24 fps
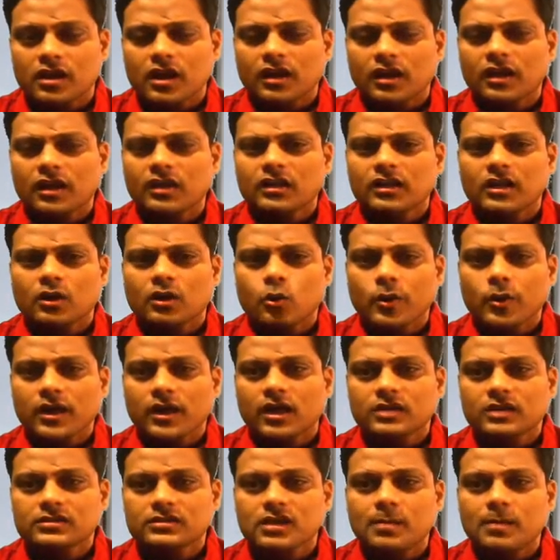Another quick
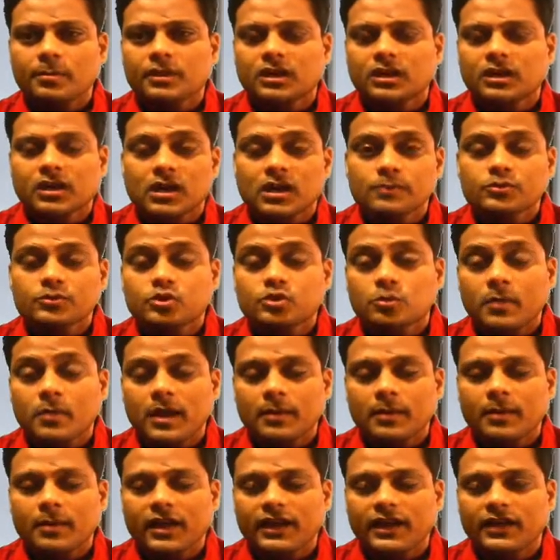example that comes to my
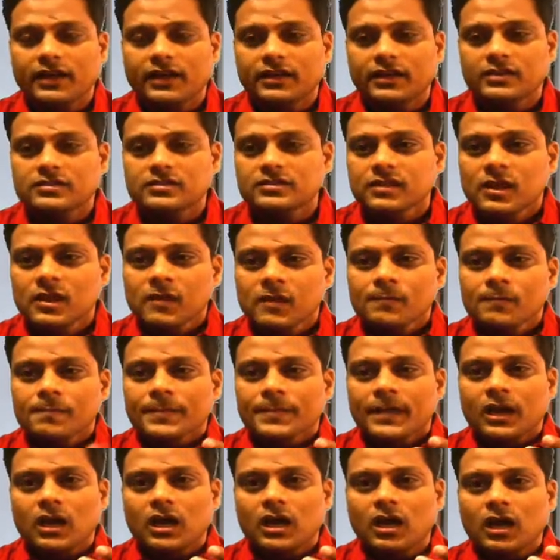mind is
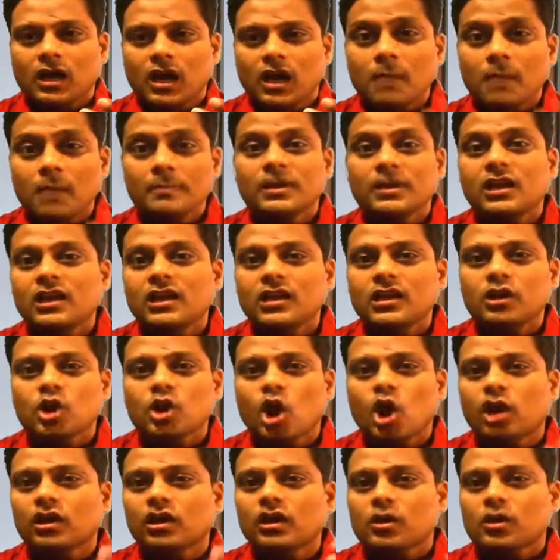$1 million
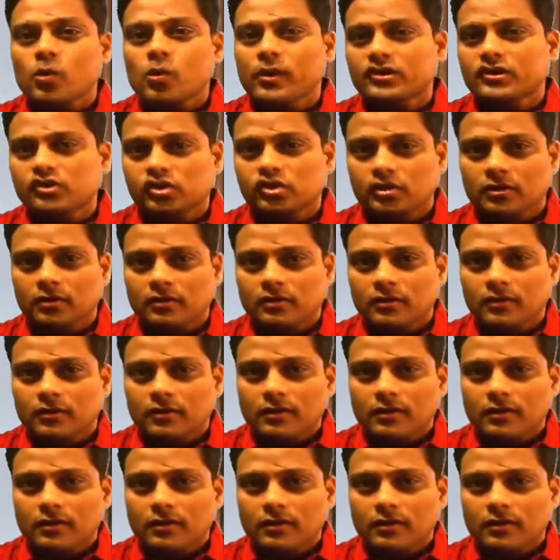question.